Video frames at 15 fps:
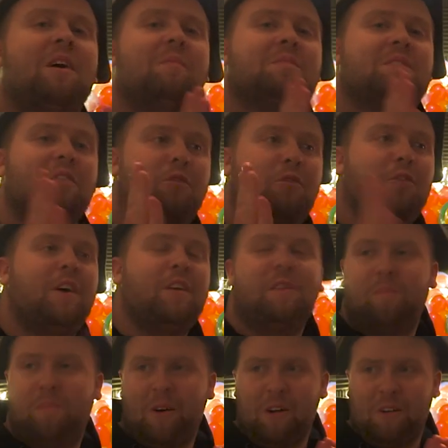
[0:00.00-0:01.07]
comes the
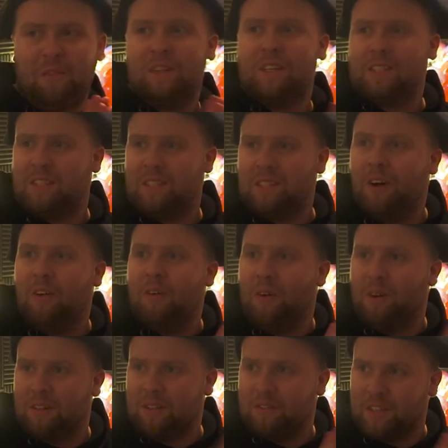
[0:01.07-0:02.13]
fun part of this, of
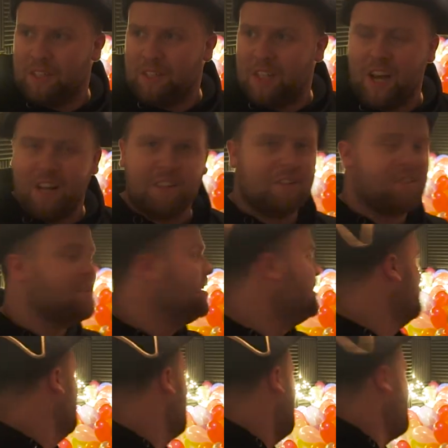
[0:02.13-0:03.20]
all of this challenge.
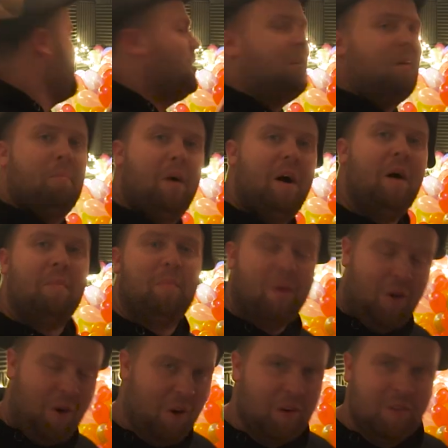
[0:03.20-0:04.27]
We're gonna pop
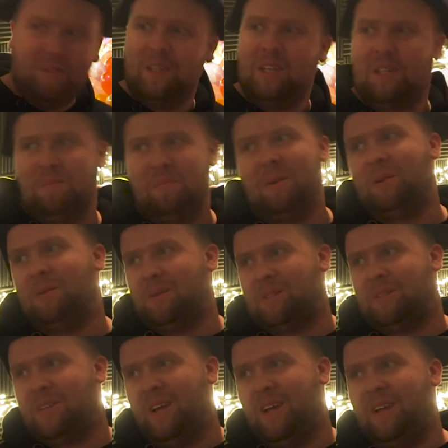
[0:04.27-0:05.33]
all of these
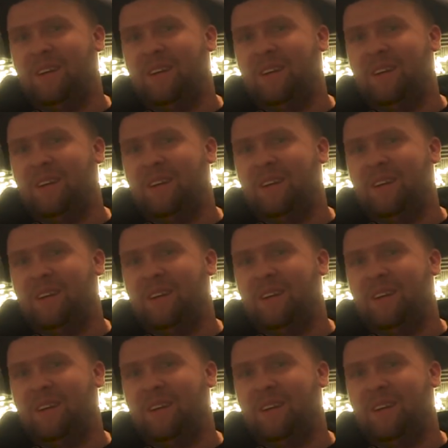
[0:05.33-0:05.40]
balloons.